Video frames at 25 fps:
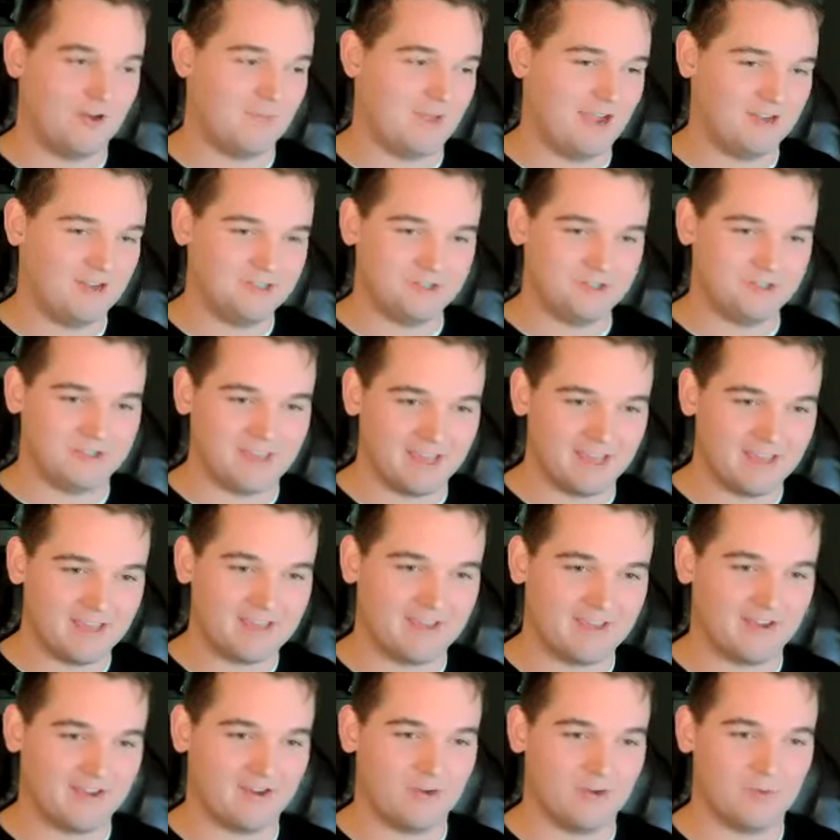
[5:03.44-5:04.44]
How'd you get
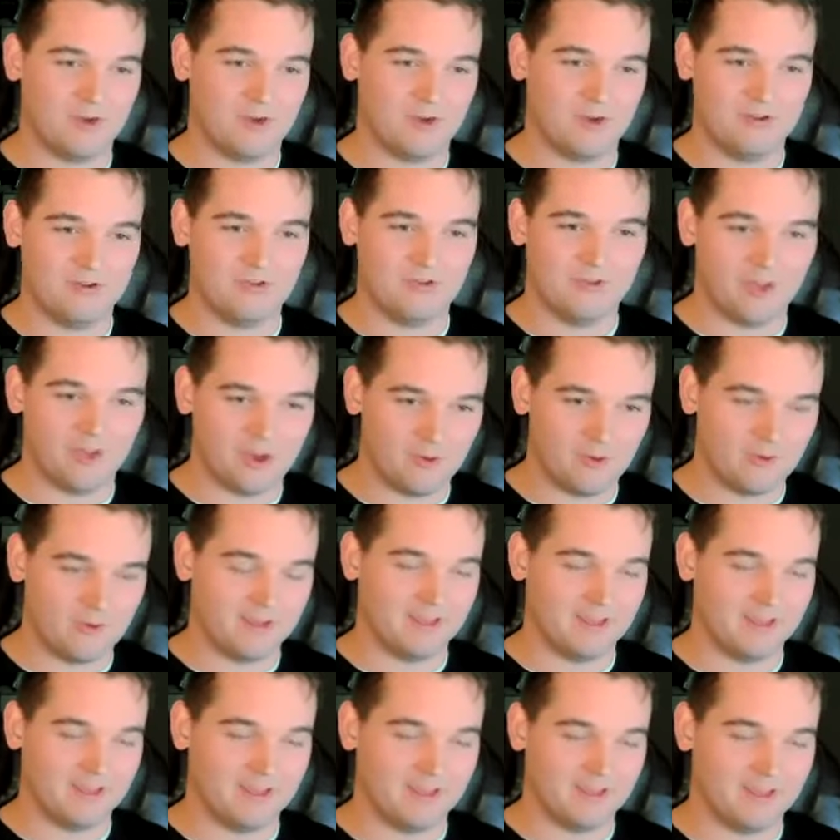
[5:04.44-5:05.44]
here? Where are you
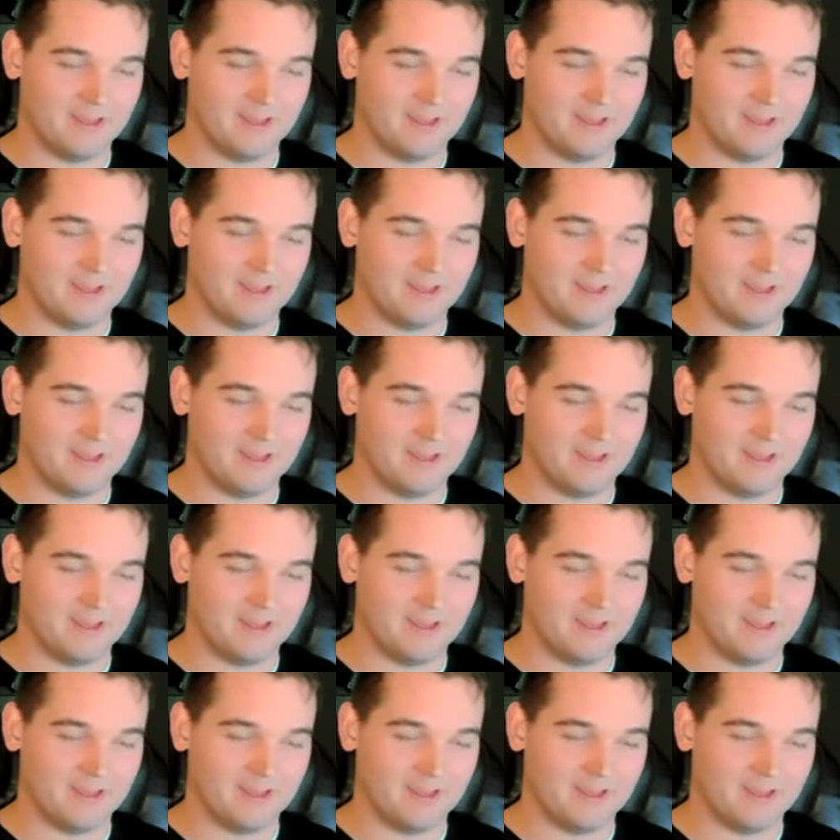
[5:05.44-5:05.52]
going?